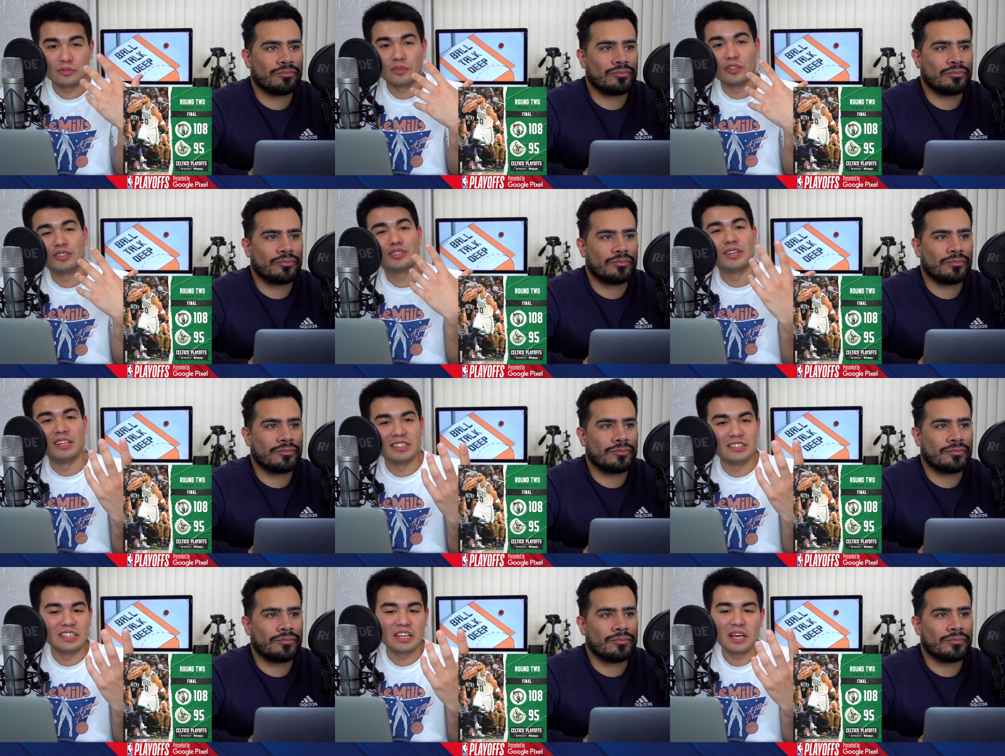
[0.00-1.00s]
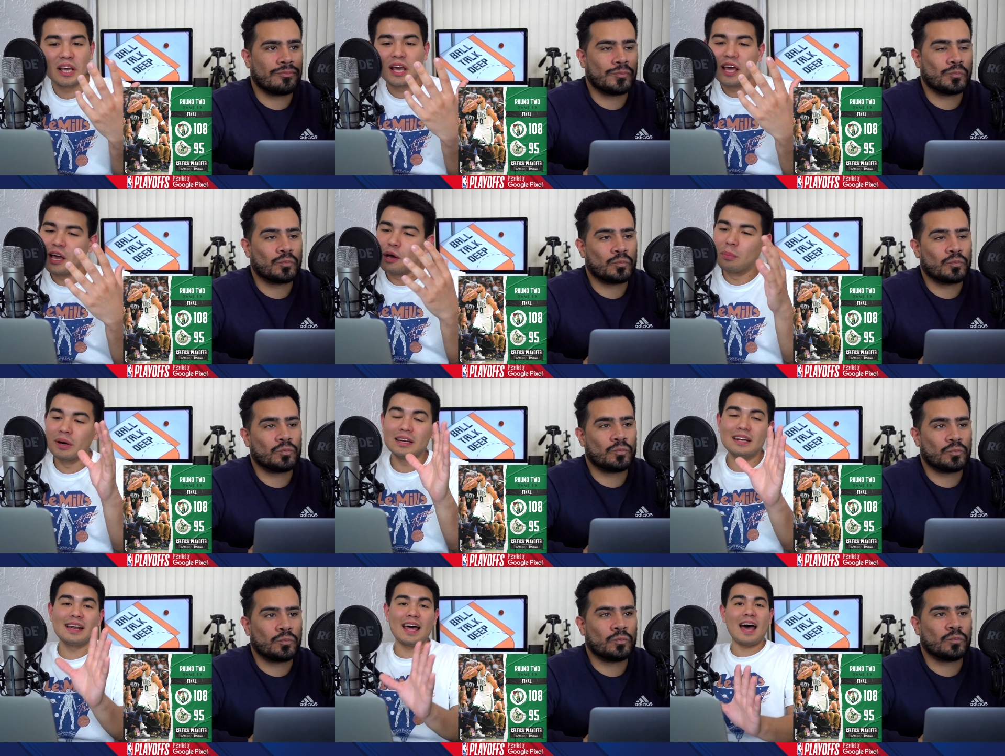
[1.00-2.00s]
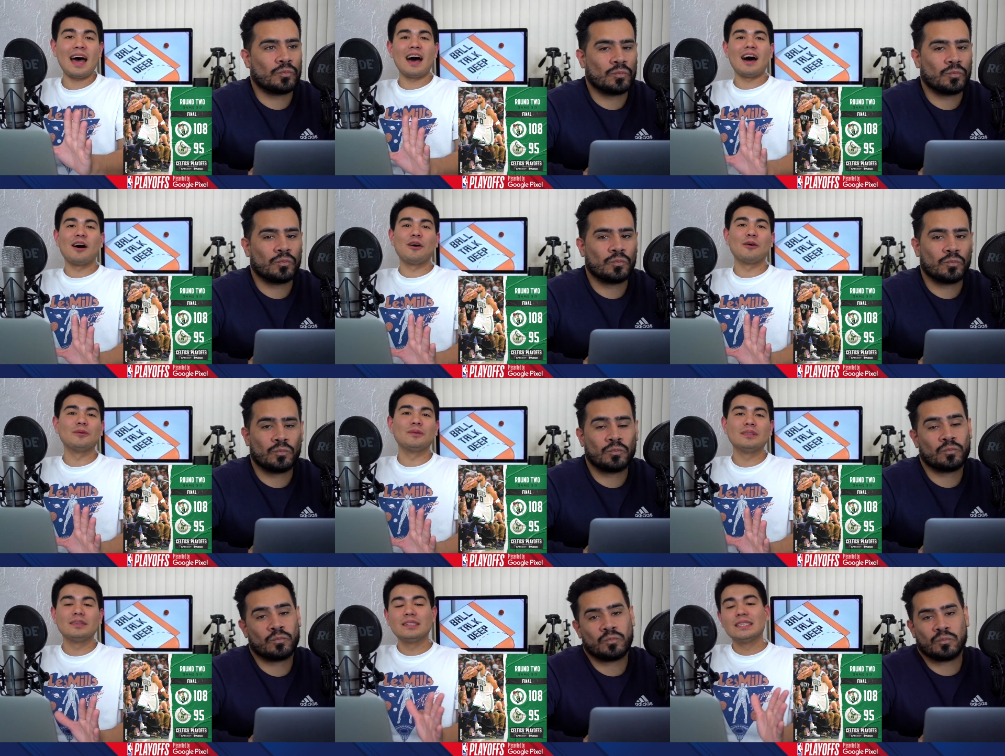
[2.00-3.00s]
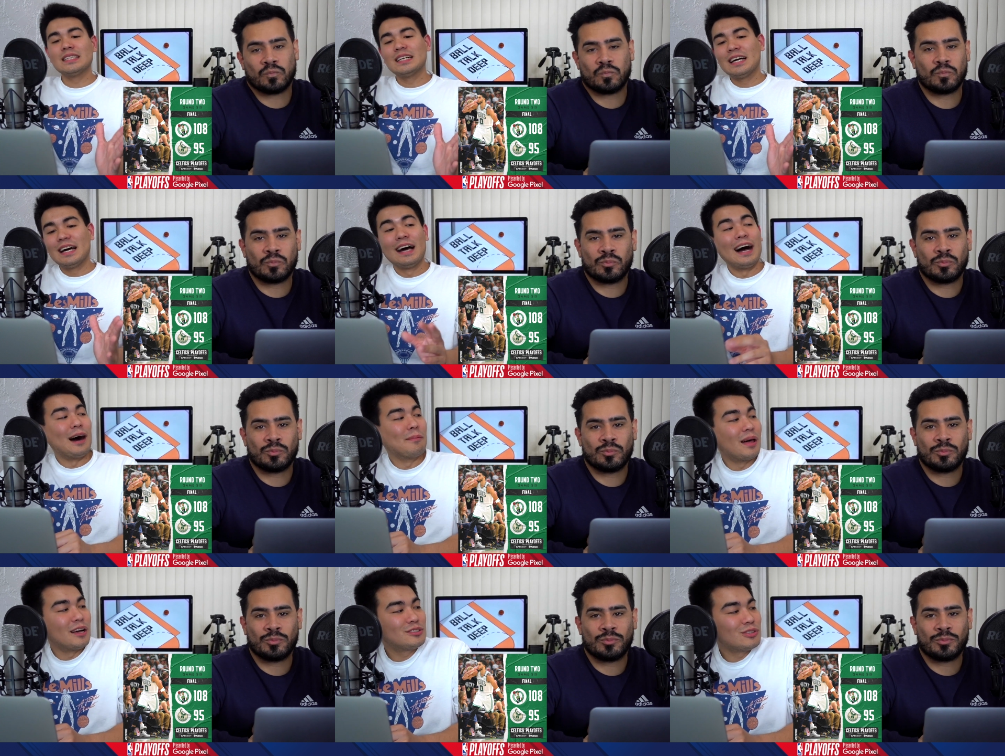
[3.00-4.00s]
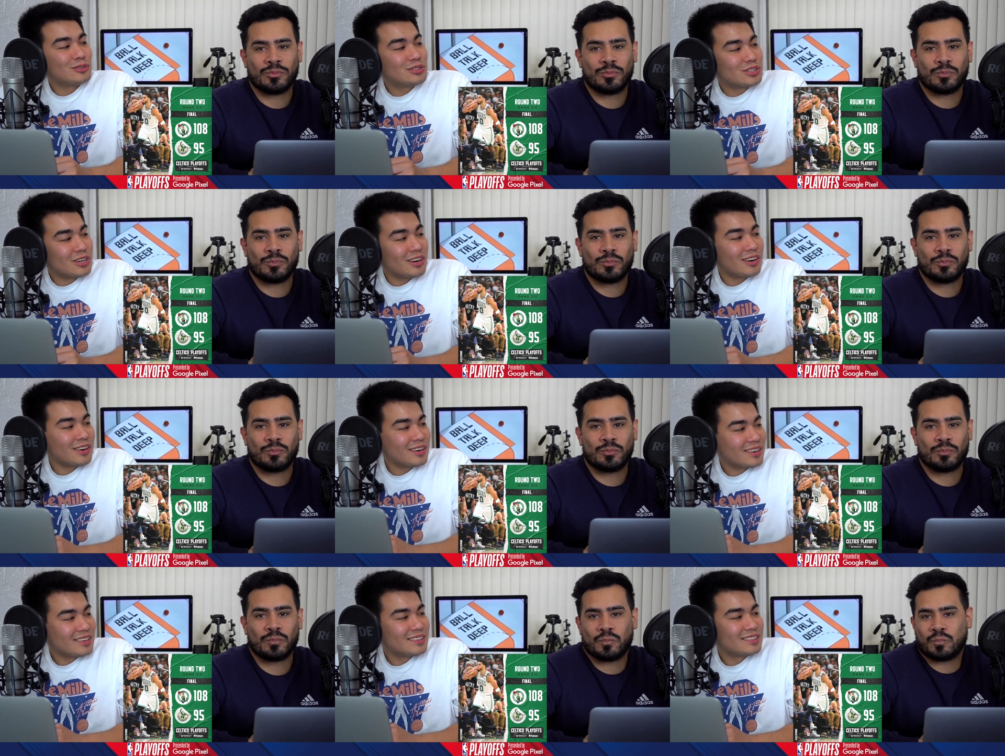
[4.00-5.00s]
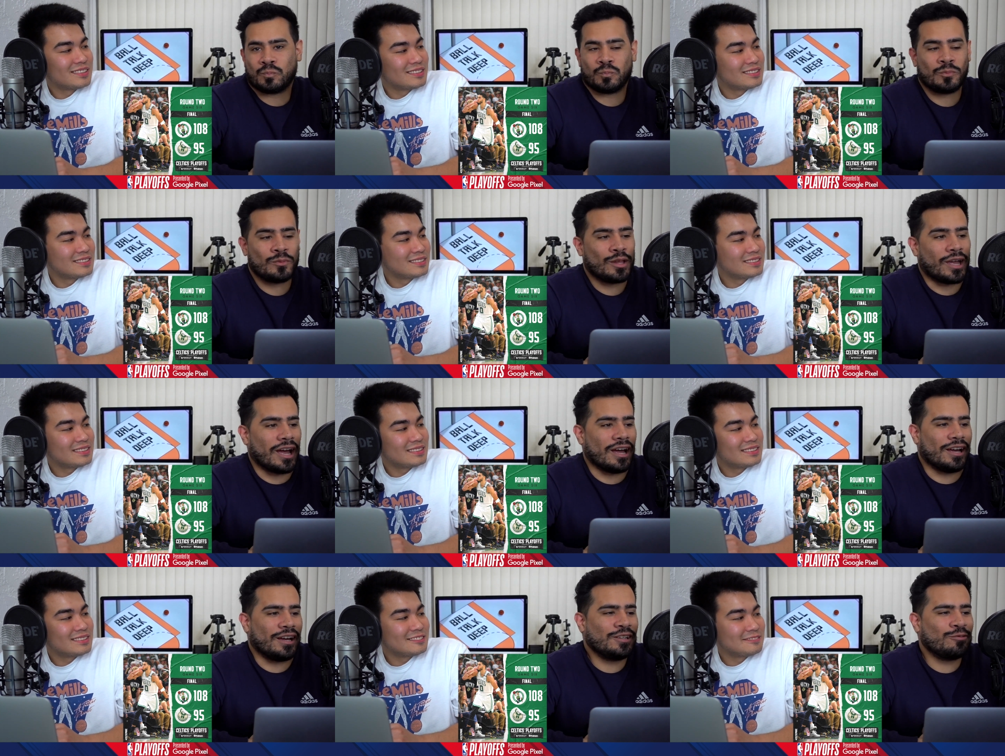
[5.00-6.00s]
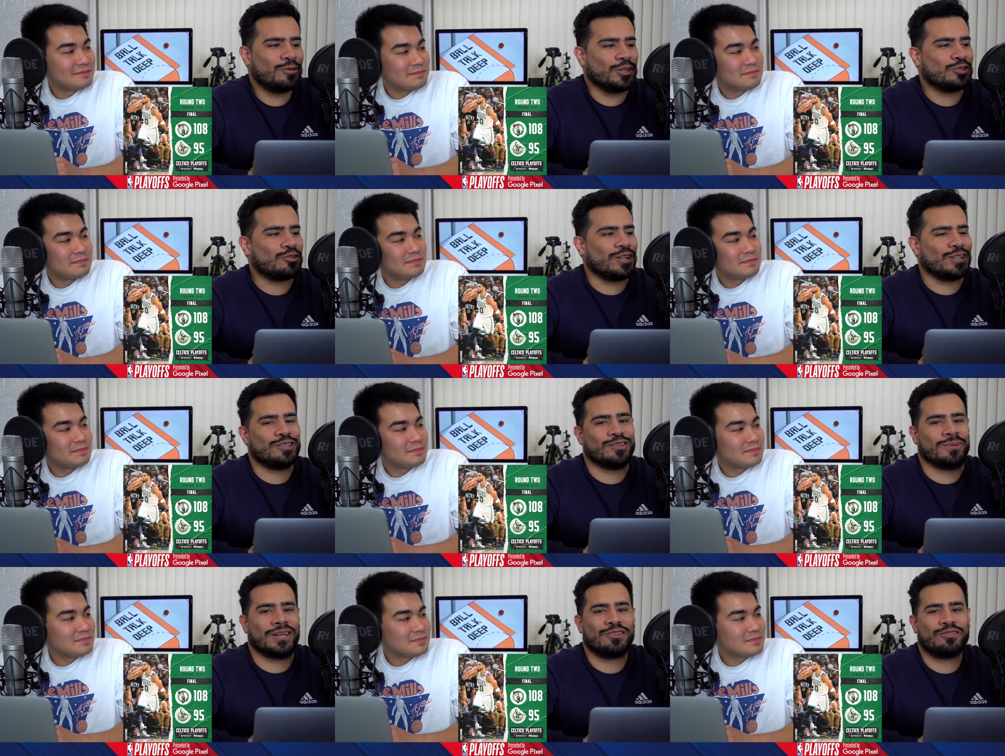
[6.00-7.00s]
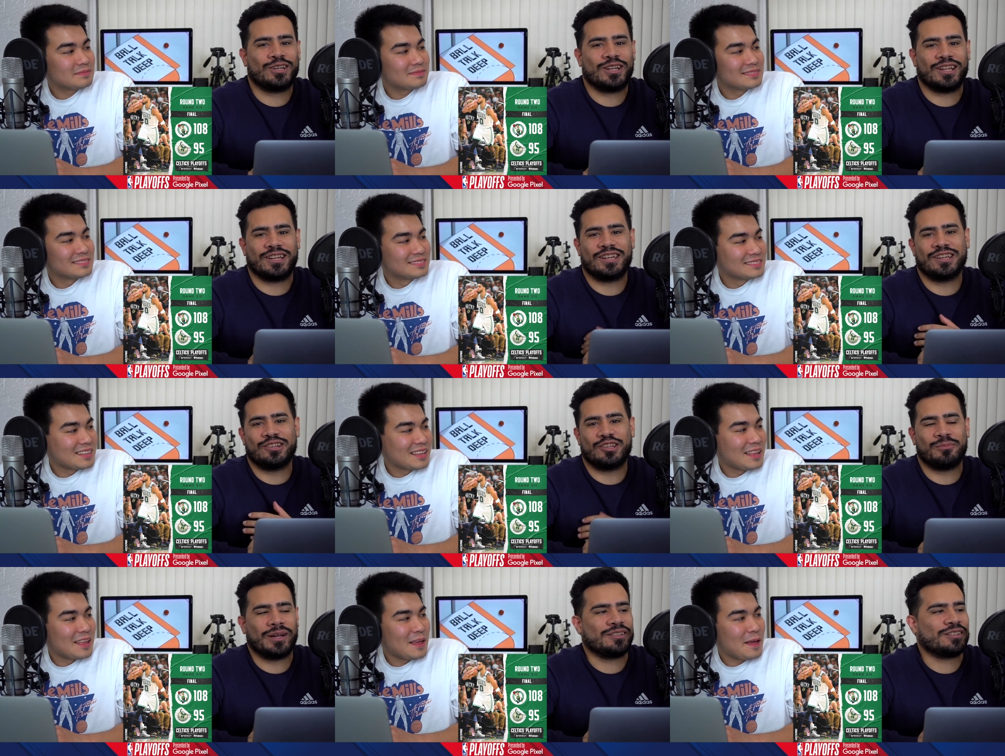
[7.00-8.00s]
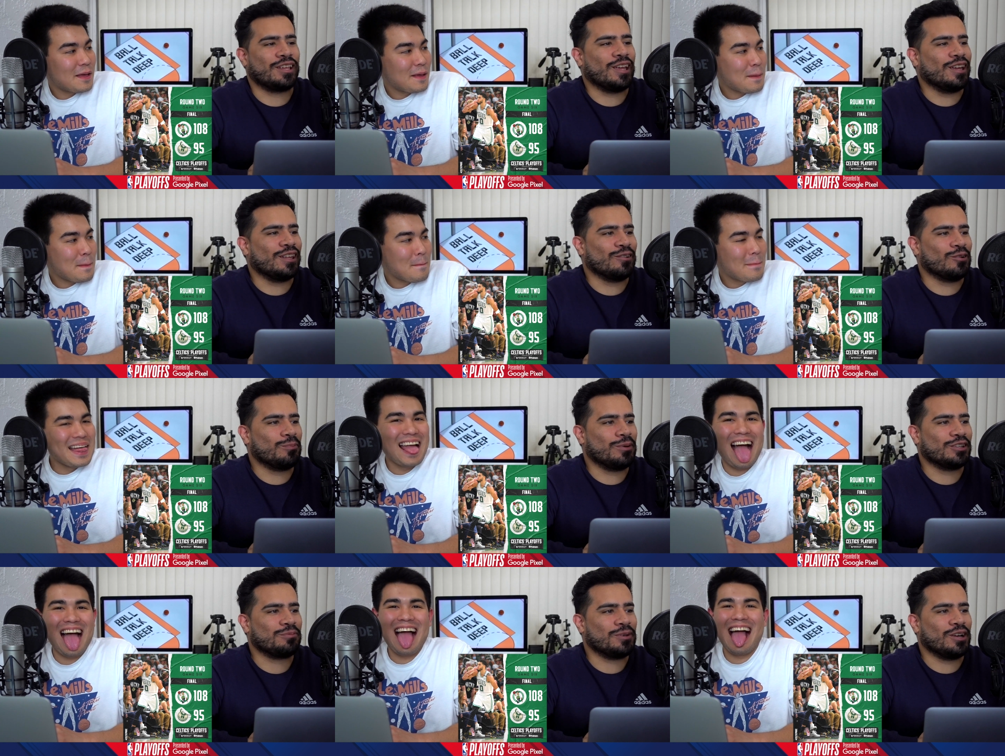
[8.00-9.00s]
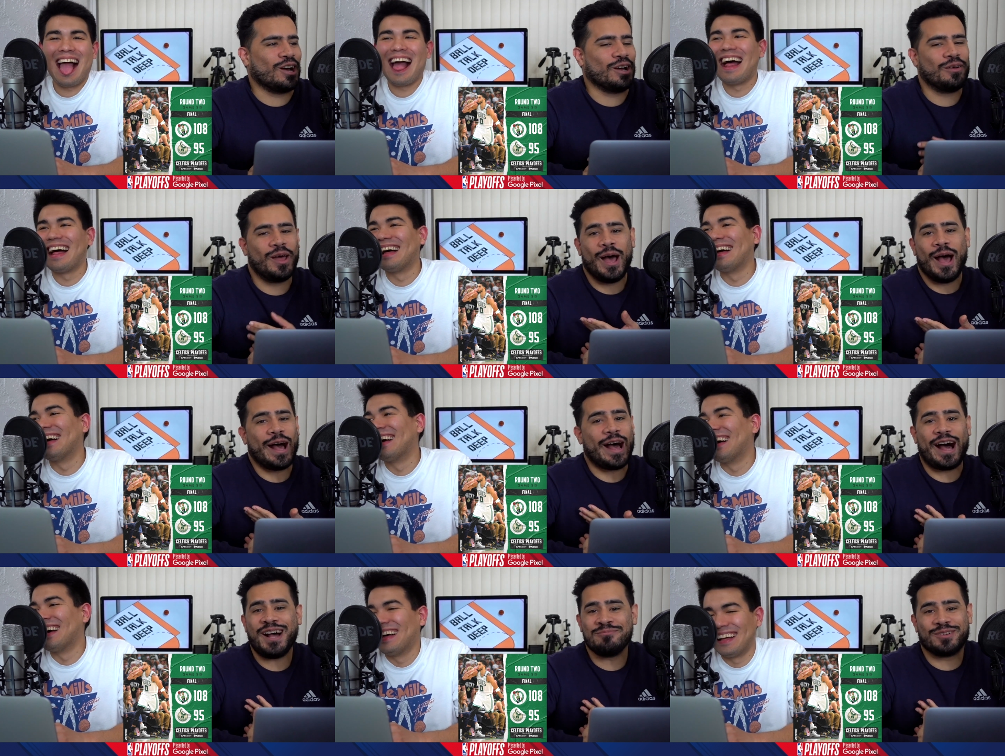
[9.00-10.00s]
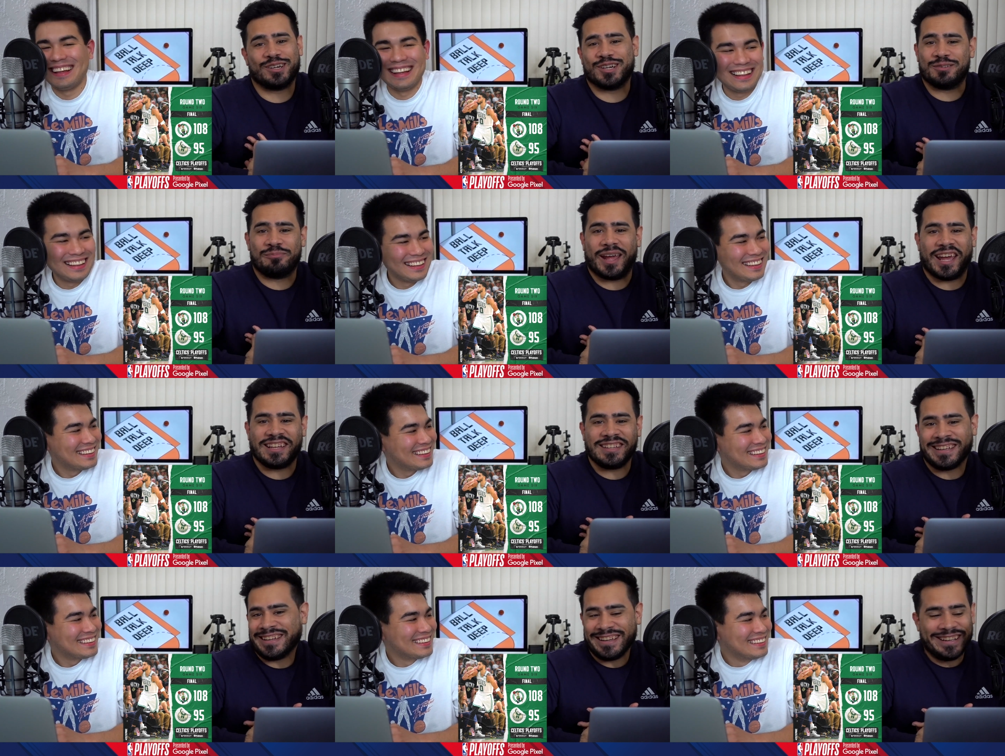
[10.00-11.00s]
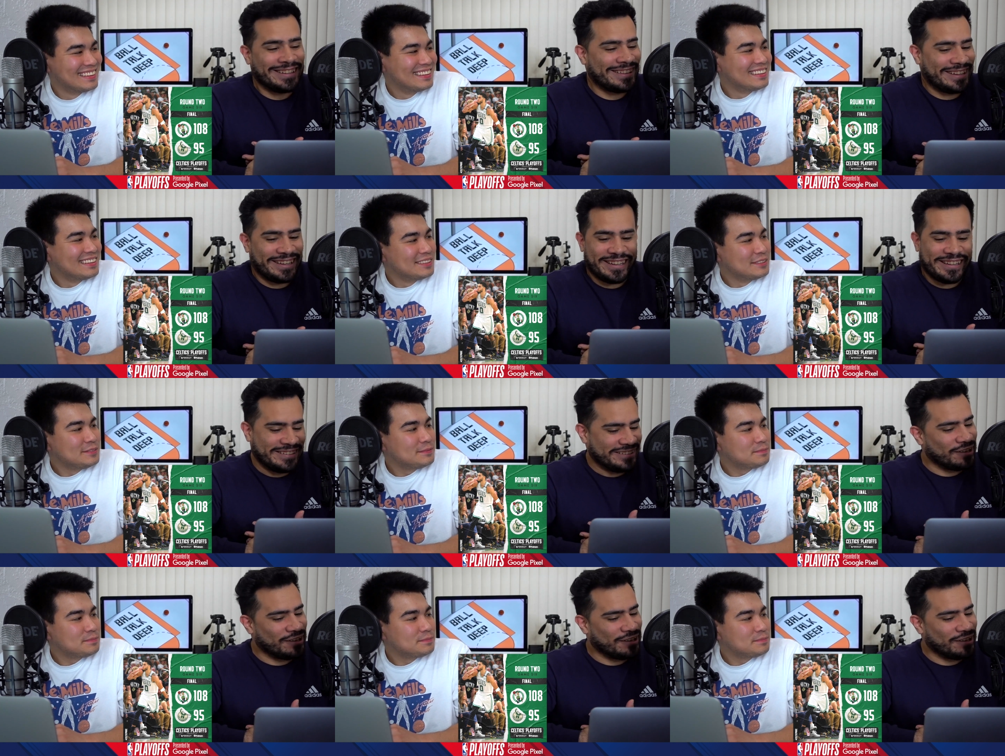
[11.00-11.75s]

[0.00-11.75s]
Speaker 1: for a trilogy, but now I'm not so sure.
Speaker 2: I know what you're trying to do, man. You're trying to like get under my skin or piss me off. I'm good, man. The Heat,